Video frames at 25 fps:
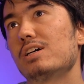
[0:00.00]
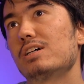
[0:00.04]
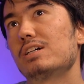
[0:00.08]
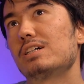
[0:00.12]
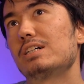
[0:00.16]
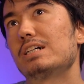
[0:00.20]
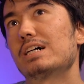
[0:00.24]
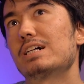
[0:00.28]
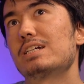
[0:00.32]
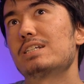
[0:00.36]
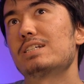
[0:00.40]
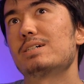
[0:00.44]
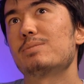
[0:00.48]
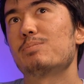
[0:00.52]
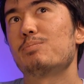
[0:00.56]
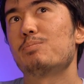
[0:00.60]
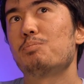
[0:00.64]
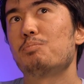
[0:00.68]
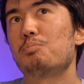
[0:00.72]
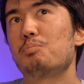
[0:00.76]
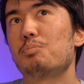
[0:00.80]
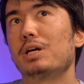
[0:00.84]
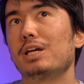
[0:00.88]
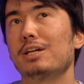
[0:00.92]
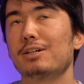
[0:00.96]
kind of
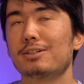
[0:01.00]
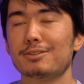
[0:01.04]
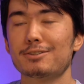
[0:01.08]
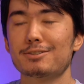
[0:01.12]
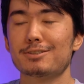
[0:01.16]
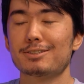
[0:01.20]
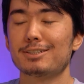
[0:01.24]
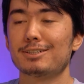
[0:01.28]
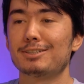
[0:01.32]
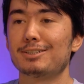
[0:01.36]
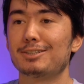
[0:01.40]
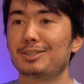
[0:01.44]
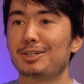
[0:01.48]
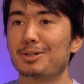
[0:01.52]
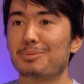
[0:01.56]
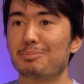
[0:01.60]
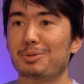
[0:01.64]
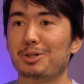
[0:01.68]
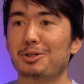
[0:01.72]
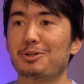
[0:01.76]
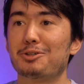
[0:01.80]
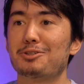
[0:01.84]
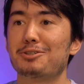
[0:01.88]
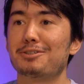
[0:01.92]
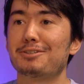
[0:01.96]
pales in
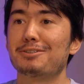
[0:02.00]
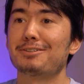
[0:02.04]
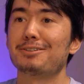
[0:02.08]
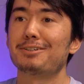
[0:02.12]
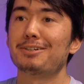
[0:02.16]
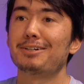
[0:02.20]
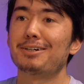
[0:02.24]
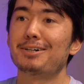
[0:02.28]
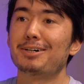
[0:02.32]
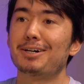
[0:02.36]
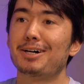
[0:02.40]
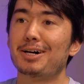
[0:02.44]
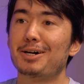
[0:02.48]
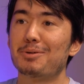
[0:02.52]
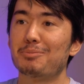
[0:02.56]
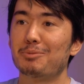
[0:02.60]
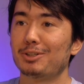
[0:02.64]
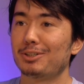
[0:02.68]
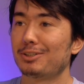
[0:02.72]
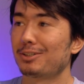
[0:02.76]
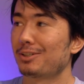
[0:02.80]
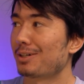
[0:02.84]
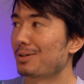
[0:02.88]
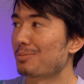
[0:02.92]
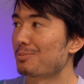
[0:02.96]
comparison
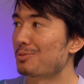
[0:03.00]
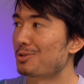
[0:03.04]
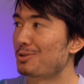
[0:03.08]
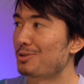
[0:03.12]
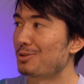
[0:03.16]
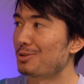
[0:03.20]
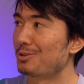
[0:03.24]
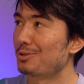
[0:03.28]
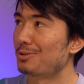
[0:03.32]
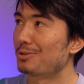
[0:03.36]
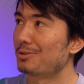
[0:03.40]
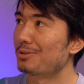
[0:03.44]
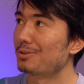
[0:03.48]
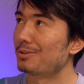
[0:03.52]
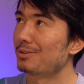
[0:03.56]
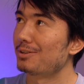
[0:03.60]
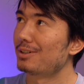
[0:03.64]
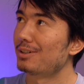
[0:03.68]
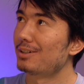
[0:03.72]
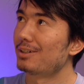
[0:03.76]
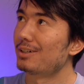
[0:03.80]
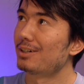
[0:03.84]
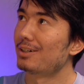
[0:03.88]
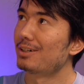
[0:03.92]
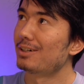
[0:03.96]
when it comes to
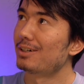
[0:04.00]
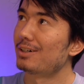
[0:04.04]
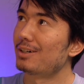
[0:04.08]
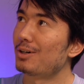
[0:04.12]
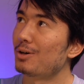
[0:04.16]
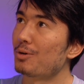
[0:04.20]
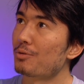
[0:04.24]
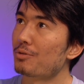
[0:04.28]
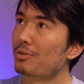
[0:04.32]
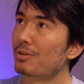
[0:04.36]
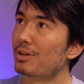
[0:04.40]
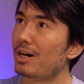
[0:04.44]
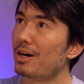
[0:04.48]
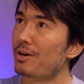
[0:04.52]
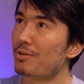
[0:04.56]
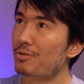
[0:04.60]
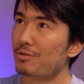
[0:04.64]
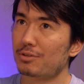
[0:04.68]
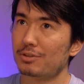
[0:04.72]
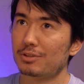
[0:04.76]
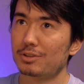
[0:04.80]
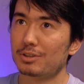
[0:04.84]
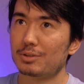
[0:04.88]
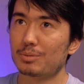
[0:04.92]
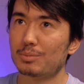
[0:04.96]
all the
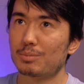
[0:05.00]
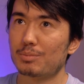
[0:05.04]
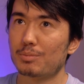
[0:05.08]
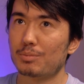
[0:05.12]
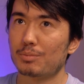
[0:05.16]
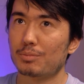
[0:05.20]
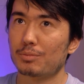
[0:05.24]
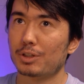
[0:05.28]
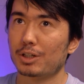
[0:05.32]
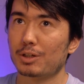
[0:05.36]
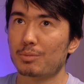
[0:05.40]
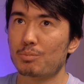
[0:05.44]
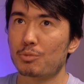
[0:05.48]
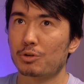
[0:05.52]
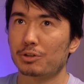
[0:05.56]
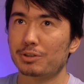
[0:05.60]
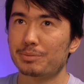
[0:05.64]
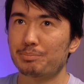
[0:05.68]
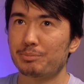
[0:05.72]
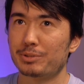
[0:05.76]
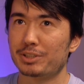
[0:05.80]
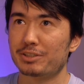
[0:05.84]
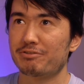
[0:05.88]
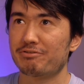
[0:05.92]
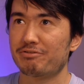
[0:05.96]
other more
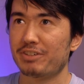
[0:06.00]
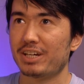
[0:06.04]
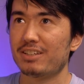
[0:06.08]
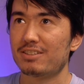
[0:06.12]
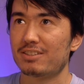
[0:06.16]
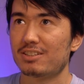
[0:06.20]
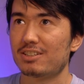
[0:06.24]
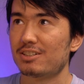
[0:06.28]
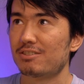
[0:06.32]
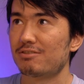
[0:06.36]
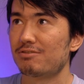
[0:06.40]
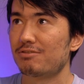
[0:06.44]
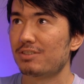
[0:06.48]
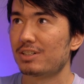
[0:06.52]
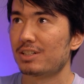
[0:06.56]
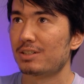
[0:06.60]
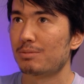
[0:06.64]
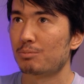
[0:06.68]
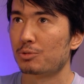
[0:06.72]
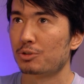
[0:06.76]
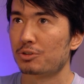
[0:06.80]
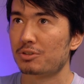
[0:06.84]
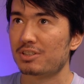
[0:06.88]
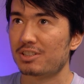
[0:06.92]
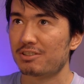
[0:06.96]
pervasive and
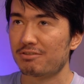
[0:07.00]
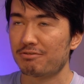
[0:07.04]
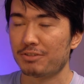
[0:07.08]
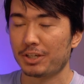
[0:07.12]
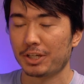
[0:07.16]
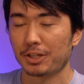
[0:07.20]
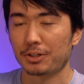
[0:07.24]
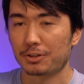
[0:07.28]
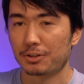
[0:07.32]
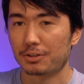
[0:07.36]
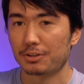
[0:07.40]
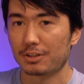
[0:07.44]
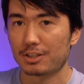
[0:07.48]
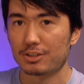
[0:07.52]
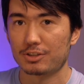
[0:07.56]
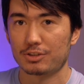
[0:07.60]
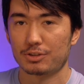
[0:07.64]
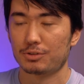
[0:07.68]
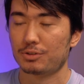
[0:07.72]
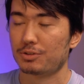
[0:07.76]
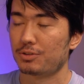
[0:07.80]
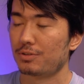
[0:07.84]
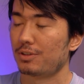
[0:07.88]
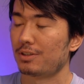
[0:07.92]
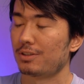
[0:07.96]
more severe
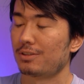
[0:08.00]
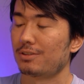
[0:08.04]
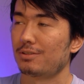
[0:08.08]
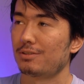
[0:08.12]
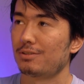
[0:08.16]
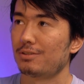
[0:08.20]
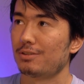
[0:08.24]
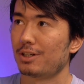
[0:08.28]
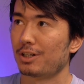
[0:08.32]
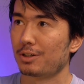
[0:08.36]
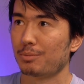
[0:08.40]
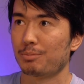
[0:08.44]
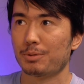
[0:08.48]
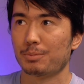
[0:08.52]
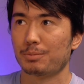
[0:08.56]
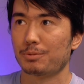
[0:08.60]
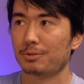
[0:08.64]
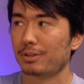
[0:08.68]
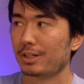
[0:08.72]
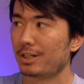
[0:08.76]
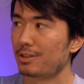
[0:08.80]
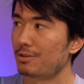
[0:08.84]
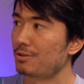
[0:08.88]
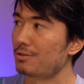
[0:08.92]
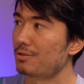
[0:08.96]
issues that young
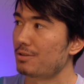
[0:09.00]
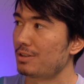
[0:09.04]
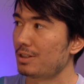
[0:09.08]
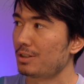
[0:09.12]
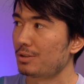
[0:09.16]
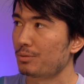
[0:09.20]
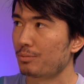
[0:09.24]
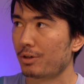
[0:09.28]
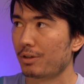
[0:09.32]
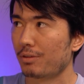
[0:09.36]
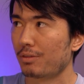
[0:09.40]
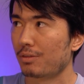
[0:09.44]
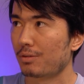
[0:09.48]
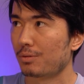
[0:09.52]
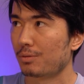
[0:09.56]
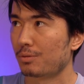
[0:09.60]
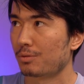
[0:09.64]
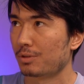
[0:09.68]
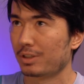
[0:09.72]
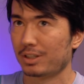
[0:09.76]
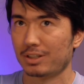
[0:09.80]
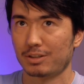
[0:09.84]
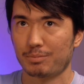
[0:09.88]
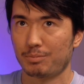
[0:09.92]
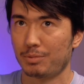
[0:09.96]
people had to deal with,
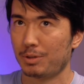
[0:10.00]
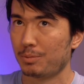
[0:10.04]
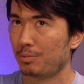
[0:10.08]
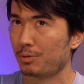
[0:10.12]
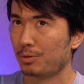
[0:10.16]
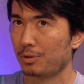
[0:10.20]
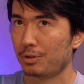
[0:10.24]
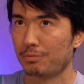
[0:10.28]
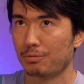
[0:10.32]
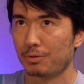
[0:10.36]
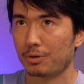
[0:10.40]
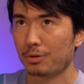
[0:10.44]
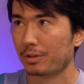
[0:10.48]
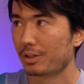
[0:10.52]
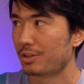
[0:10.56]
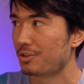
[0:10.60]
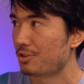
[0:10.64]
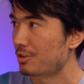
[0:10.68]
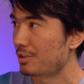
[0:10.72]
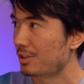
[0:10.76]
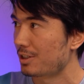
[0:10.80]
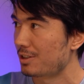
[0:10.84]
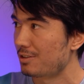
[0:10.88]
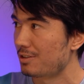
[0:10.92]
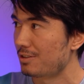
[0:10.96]
or people of all
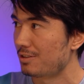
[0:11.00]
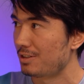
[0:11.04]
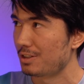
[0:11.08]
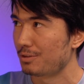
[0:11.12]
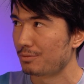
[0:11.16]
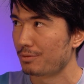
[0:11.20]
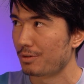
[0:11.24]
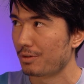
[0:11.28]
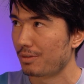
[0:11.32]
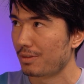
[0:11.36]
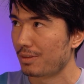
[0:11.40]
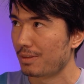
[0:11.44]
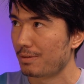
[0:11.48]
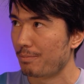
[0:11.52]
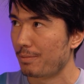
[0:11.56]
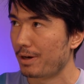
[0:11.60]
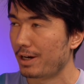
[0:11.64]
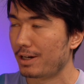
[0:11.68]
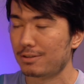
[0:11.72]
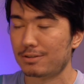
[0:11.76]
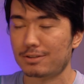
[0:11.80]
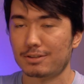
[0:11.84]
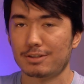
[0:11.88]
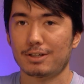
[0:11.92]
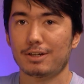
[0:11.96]
ages had to deal with in the
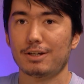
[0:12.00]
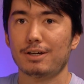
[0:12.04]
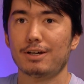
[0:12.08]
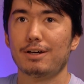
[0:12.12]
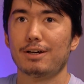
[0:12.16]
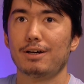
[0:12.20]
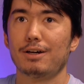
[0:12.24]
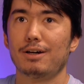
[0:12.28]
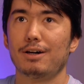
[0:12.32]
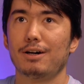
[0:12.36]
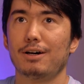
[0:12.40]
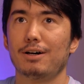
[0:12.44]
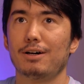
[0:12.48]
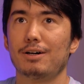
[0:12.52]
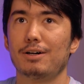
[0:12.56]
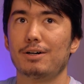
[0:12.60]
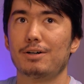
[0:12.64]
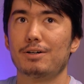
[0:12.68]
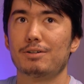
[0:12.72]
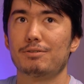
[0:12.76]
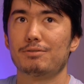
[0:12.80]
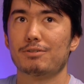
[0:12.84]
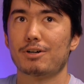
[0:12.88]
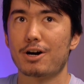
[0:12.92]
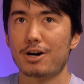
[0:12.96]
past.
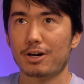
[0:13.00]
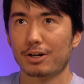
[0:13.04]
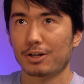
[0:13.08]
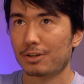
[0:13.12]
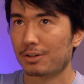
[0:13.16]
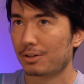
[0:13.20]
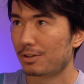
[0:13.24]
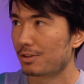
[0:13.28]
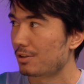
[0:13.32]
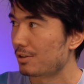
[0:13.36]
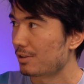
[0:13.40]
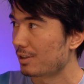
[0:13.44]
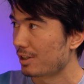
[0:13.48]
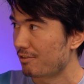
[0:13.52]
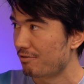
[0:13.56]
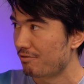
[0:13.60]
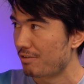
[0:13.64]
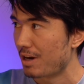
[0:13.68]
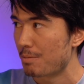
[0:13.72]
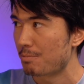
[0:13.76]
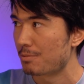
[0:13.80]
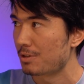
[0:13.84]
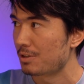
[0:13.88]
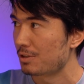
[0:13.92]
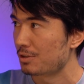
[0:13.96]
Hunger,
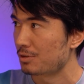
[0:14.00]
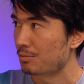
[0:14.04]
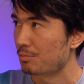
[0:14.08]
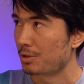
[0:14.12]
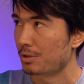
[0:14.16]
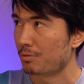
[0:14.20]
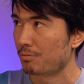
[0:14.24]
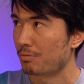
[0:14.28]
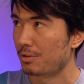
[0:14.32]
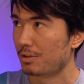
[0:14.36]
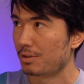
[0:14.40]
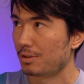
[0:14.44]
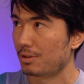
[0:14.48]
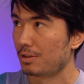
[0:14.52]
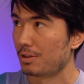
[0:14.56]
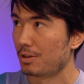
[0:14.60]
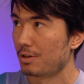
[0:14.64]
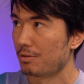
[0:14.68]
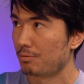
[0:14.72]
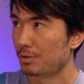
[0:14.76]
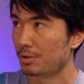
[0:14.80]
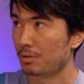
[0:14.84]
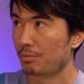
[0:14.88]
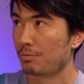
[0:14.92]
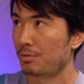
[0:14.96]
famine is one of
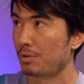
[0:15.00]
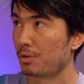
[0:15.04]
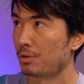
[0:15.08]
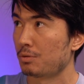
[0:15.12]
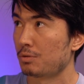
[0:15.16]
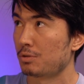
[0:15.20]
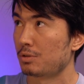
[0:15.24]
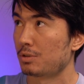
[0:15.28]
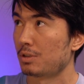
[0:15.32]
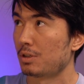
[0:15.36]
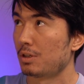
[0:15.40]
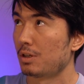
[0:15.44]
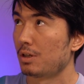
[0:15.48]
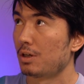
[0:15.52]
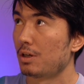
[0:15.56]
those.